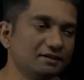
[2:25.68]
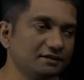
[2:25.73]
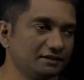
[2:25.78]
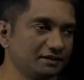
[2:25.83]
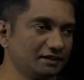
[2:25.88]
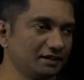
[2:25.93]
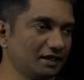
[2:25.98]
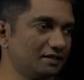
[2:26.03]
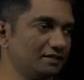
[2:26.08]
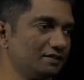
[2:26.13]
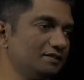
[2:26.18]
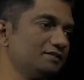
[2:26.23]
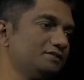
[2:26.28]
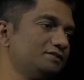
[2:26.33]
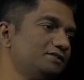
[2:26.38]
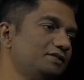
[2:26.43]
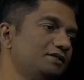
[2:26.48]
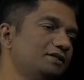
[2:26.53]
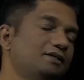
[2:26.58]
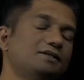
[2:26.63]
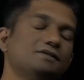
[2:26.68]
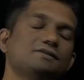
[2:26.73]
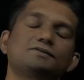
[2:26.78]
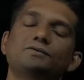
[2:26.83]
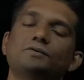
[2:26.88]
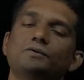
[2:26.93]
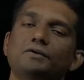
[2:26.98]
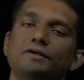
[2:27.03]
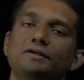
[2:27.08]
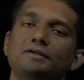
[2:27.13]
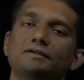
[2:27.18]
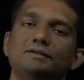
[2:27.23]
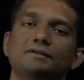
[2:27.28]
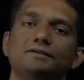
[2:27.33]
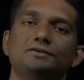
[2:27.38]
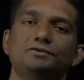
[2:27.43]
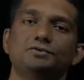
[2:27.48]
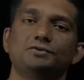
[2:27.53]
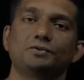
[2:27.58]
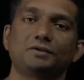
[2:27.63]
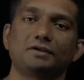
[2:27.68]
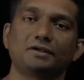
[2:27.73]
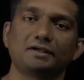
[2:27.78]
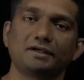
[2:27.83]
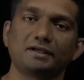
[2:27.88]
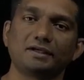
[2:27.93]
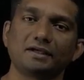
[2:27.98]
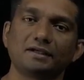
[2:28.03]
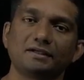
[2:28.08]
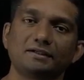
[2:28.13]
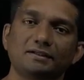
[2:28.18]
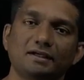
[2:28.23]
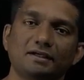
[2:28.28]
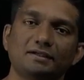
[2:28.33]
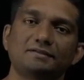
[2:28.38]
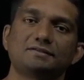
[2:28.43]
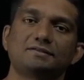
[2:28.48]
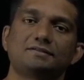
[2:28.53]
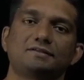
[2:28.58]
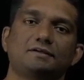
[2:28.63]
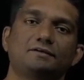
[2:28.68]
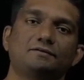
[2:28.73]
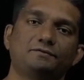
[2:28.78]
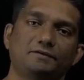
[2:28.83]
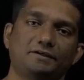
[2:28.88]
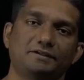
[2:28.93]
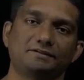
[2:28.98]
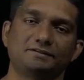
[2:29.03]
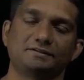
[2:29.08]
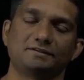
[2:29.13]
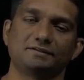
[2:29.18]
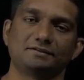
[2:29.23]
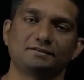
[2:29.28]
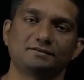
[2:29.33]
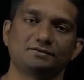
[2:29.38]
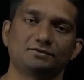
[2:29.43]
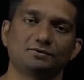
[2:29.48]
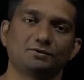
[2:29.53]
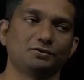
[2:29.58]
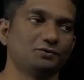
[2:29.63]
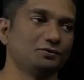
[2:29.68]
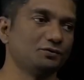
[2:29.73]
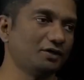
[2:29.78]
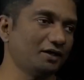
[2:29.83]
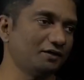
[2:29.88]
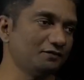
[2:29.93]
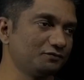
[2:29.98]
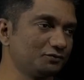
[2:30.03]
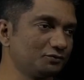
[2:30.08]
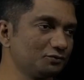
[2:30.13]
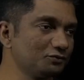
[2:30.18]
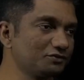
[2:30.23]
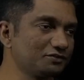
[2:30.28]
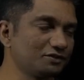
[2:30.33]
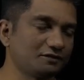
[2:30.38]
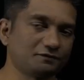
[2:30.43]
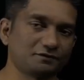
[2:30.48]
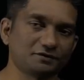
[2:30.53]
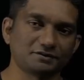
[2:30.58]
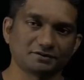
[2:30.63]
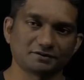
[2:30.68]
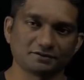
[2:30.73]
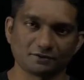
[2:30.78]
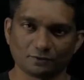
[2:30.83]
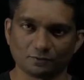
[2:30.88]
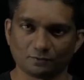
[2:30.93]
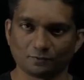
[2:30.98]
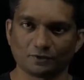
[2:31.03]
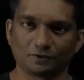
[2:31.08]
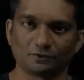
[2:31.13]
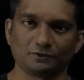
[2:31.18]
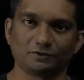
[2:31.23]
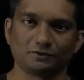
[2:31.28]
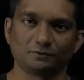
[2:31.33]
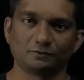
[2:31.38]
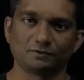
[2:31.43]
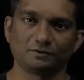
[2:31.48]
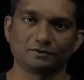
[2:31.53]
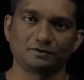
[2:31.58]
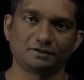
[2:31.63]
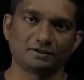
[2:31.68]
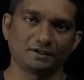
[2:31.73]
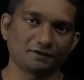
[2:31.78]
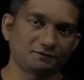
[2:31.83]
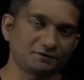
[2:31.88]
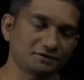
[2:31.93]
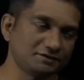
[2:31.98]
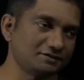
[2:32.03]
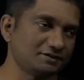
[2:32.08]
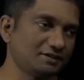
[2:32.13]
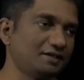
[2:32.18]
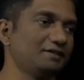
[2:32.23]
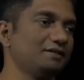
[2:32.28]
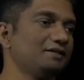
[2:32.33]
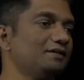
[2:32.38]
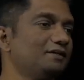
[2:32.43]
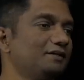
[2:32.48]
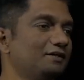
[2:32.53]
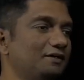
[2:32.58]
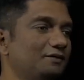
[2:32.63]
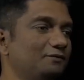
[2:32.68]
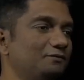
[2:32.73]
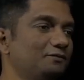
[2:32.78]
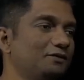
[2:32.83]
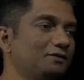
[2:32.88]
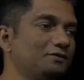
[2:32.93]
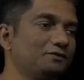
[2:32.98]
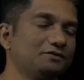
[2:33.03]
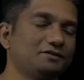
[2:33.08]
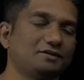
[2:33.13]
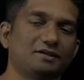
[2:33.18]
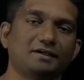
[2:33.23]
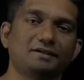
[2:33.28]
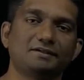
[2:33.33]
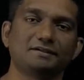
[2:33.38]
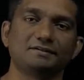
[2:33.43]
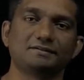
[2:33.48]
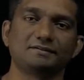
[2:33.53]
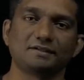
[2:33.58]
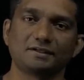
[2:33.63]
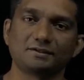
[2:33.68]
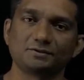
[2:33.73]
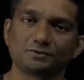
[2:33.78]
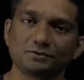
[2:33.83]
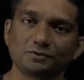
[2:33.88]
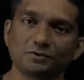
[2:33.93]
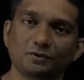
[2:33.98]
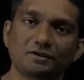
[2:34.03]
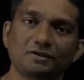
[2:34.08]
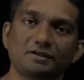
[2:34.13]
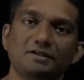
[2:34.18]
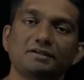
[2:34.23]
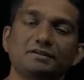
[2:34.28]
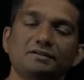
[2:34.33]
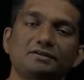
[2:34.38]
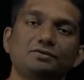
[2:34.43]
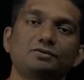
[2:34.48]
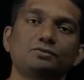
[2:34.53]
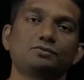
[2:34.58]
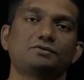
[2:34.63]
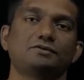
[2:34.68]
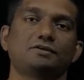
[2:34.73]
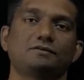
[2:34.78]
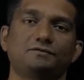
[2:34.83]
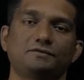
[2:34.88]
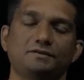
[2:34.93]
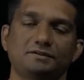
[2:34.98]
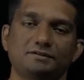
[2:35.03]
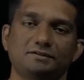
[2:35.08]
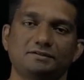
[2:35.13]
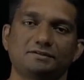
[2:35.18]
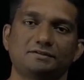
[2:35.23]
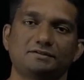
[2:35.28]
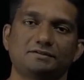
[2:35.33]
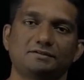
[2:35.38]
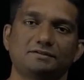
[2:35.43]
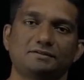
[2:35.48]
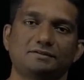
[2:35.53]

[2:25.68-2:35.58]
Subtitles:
The energy is going to create that surface. So you have two surfaces now, one on the left hand side and one on the right hand side. So you created two surfaces.